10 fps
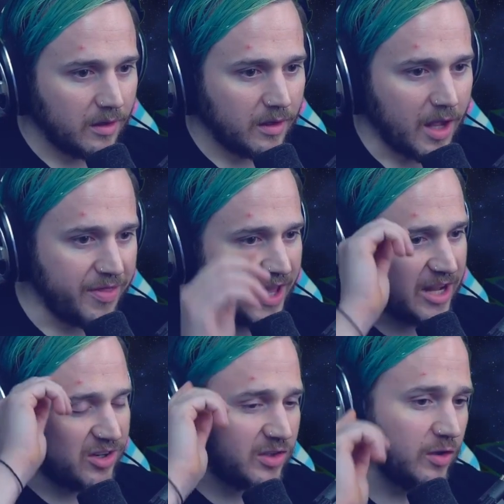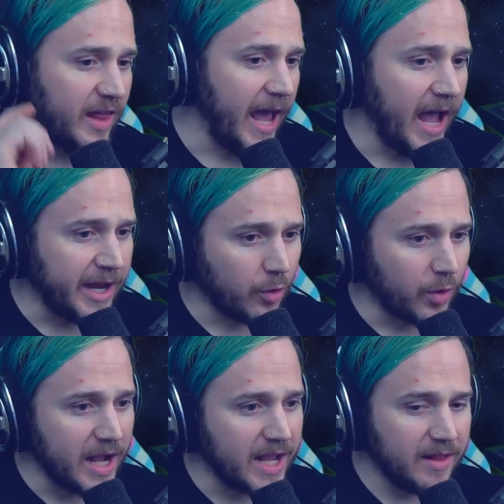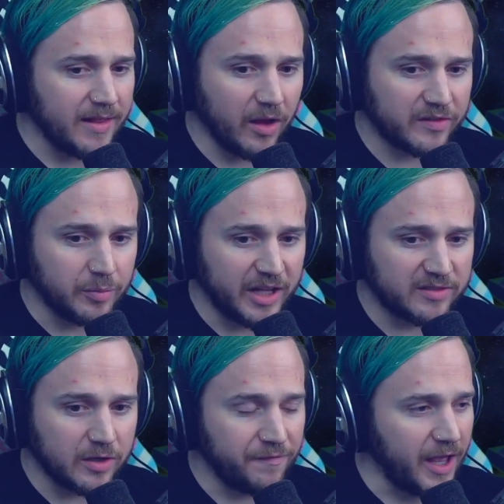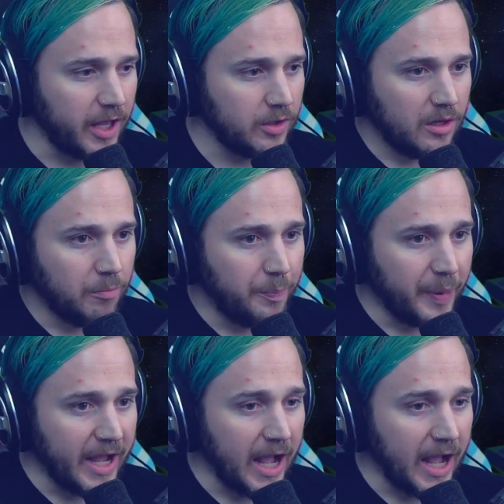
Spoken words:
I think I just do that. I know we're not getting the Elsa Bloodstone value, but I'm